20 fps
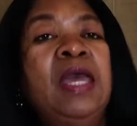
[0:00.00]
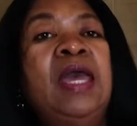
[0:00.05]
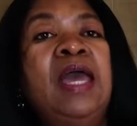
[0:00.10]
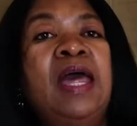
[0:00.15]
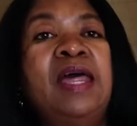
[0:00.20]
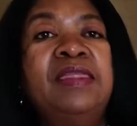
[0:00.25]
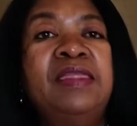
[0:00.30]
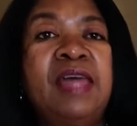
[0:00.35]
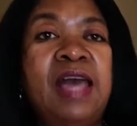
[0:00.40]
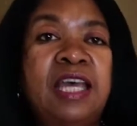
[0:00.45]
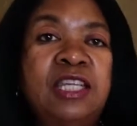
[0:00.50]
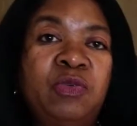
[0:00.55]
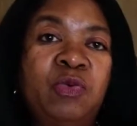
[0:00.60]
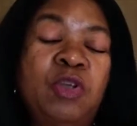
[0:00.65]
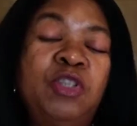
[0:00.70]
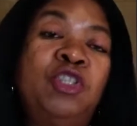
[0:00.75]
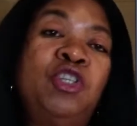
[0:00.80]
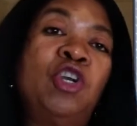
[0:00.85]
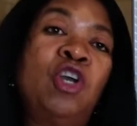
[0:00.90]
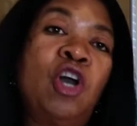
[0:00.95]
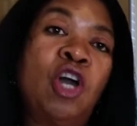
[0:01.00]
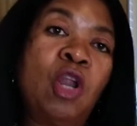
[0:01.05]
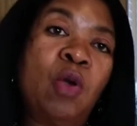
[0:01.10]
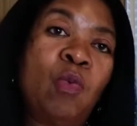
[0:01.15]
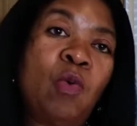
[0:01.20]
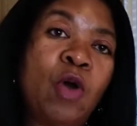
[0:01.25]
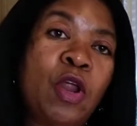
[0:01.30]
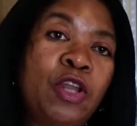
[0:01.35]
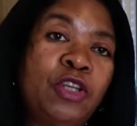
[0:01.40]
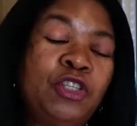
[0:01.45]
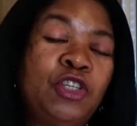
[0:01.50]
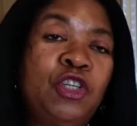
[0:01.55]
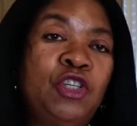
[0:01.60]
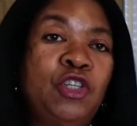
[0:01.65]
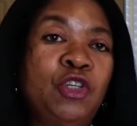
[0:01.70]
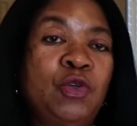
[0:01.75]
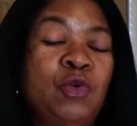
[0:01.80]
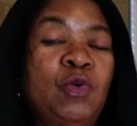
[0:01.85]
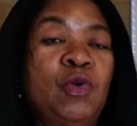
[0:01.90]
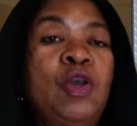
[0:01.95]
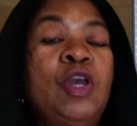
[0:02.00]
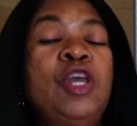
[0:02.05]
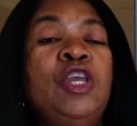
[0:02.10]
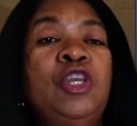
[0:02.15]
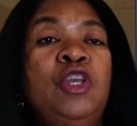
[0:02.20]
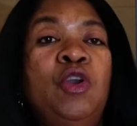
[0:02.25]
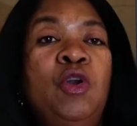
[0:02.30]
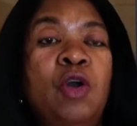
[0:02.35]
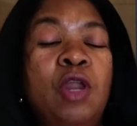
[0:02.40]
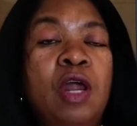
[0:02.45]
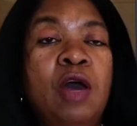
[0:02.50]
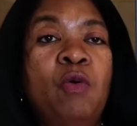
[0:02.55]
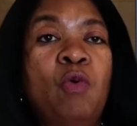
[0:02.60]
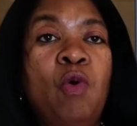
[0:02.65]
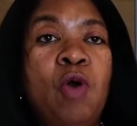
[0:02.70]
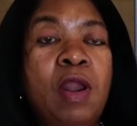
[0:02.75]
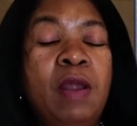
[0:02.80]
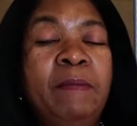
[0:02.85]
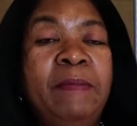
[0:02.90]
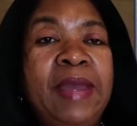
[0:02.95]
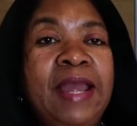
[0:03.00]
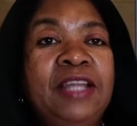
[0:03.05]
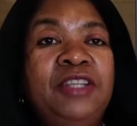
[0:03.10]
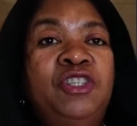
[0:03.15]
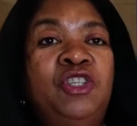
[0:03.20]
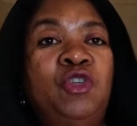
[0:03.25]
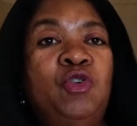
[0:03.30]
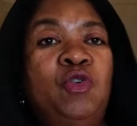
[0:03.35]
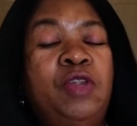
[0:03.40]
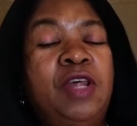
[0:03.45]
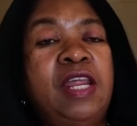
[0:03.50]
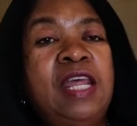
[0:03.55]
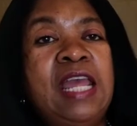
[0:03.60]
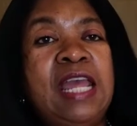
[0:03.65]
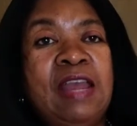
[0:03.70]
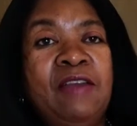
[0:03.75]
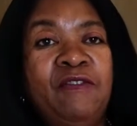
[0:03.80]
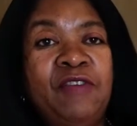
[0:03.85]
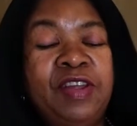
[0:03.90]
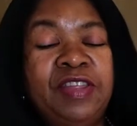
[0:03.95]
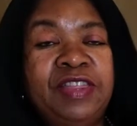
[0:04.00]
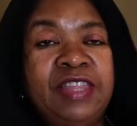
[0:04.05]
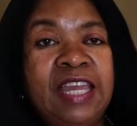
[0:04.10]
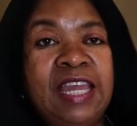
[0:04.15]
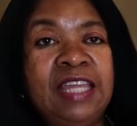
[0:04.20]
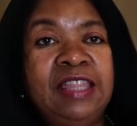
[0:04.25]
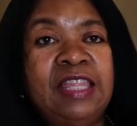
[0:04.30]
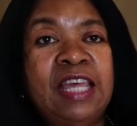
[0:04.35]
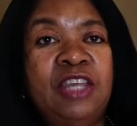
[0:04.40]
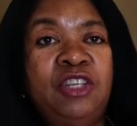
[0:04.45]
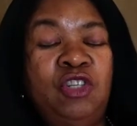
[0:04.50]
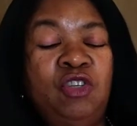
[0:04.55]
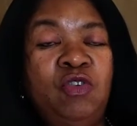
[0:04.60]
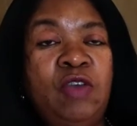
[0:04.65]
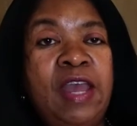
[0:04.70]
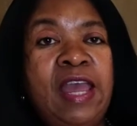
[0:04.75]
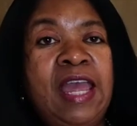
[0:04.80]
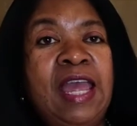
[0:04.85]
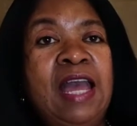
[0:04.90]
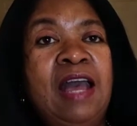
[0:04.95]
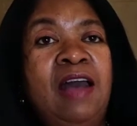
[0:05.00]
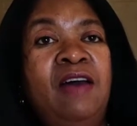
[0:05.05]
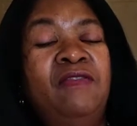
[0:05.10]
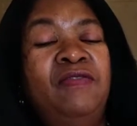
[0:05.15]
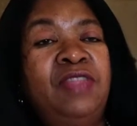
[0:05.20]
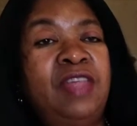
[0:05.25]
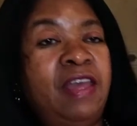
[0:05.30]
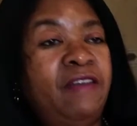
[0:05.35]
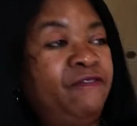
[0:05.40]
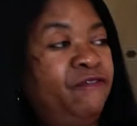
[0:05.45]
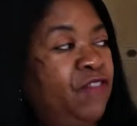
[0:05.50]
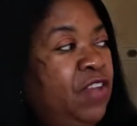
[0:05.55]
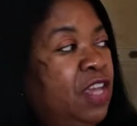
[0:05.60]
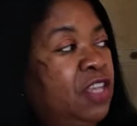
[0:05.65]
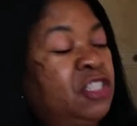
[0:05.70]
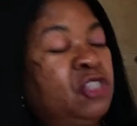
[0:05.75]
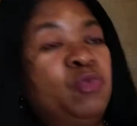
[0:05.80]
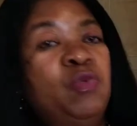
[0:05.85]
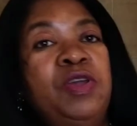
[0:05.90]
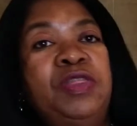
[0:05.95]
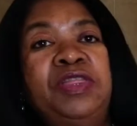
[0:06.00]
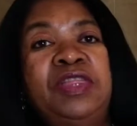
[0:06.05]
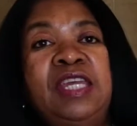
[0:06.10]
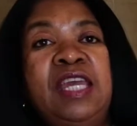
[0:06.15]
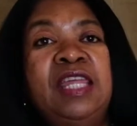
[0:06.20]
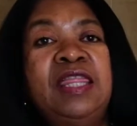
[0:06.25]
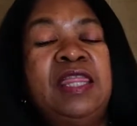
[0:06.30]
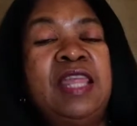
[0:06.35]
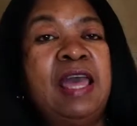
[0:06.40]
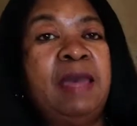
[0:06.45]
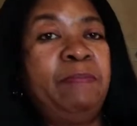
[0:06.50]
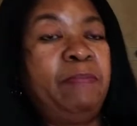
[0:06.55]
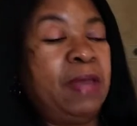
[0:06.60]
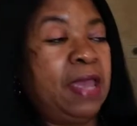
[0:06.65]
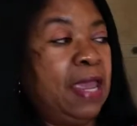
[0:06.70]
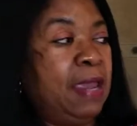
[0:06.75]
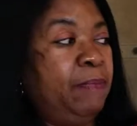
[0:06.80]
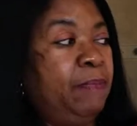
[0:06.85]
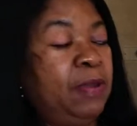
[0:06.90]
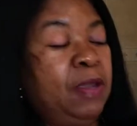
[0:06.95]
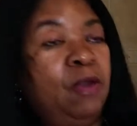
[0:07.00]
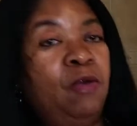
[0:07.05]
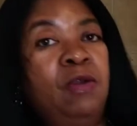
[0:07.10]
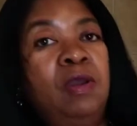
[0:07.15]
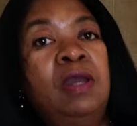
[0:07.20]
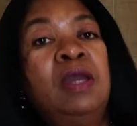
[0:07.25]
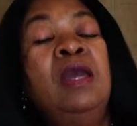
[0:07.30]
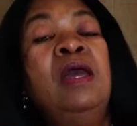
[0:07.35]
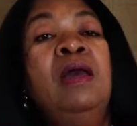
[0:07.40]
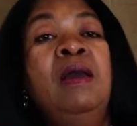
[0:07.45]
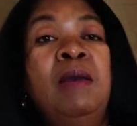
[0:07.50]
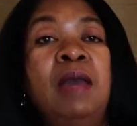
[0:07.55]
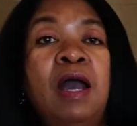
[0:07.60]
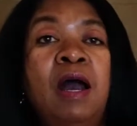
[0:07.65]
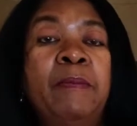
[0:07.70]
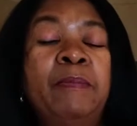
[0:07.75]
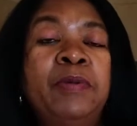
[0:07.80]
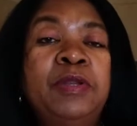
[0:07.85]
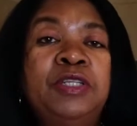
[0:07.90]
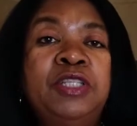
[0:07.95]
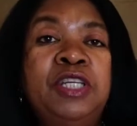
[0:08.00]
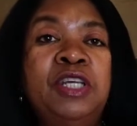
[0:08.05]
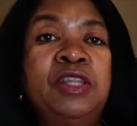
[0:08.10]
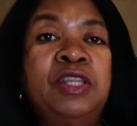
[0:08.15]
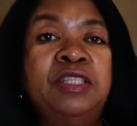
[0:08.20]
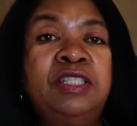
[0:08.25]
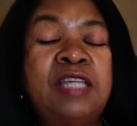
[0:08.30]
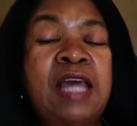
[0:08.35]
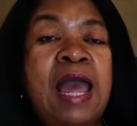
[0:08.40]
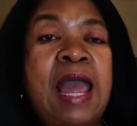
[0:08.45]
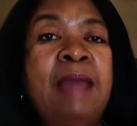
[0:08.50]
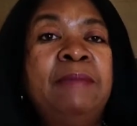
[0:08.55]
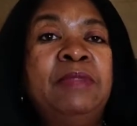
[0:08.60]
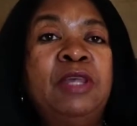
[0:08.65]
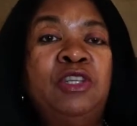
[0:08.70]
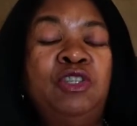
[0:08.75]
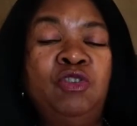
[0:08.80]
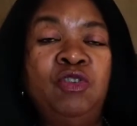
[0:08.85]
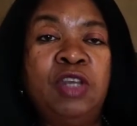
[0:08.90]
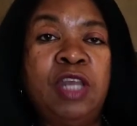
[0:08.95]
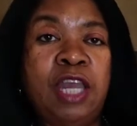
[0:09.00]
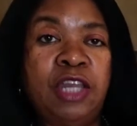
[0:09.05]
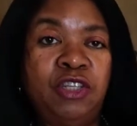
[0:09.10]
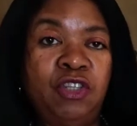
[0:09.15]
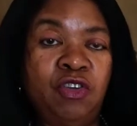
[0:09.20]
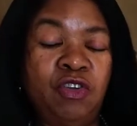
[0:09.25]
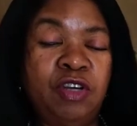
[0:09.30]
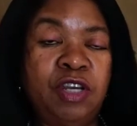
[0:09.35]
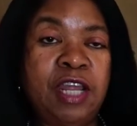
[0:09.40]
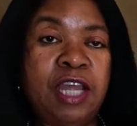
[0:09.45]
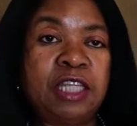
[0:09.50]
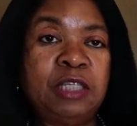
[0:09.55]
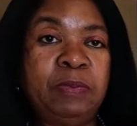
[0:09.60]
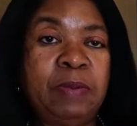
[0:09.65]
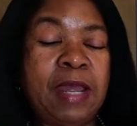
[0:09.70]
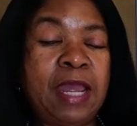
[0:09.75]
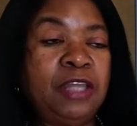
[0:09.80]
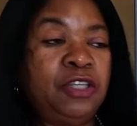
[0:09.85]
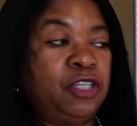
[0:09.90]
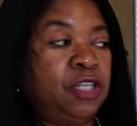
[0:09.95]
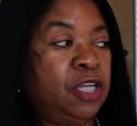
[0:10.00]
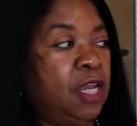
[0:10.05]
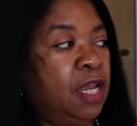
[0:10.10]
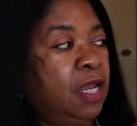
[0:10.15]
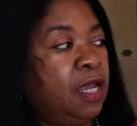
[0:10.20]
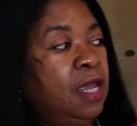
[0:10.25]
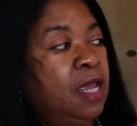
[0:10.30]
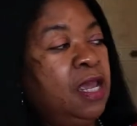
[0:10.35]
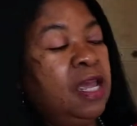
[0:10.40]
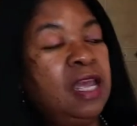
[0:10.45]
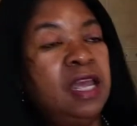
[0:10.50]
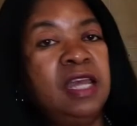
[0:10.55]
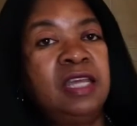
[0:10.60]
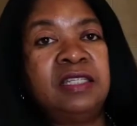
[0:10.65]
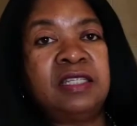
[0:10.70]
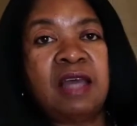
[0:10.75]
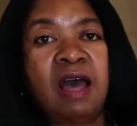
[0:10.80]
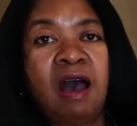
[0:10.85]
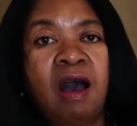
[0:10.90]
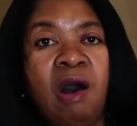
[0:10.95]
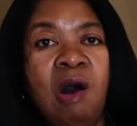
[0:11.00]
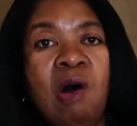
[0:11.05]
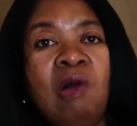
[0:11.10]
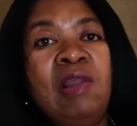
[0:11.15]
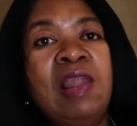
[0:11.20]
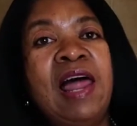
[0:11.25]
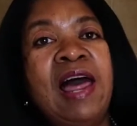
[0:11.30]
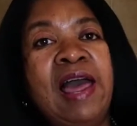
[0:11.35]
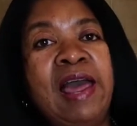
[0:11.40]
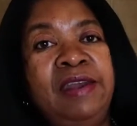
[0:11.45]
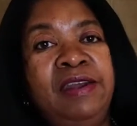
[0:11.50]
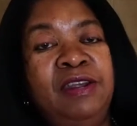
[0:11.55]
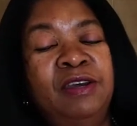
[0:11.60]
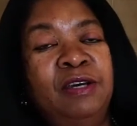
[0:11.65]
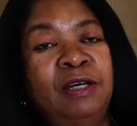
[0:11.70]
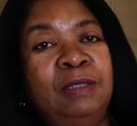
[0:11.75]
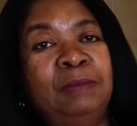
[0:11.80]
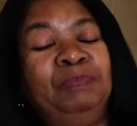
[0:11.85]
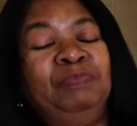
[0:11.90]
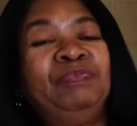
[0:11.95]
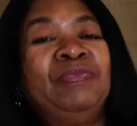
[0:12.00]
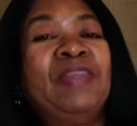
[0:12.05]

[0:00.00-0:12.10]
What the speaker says: And that's what you're going to want to do. You're going to want to make sure that everything that you have that fits within that pay period up until the time that you get your next paycheck is all lined up.